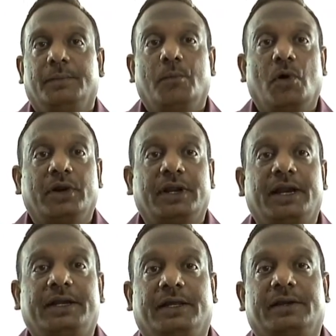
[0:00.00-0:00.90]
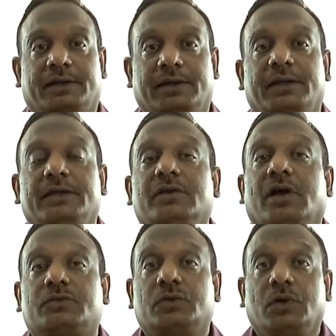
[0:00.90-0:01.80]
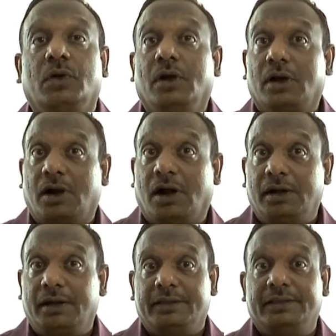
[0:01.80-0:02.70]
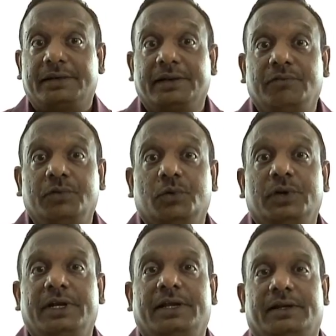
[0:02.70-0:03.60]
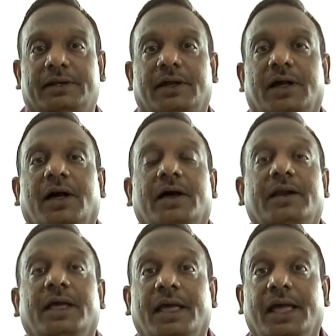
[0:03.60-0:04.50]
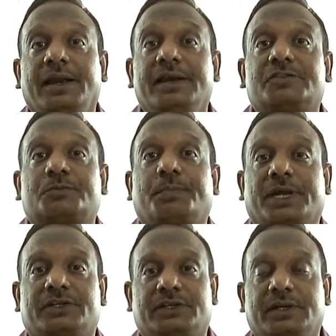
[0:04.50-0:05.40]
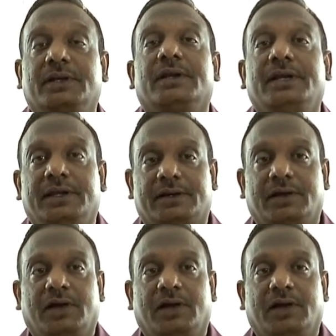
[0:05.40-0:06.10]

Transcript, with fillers: Moderator is also called the review leader or an inspection leader.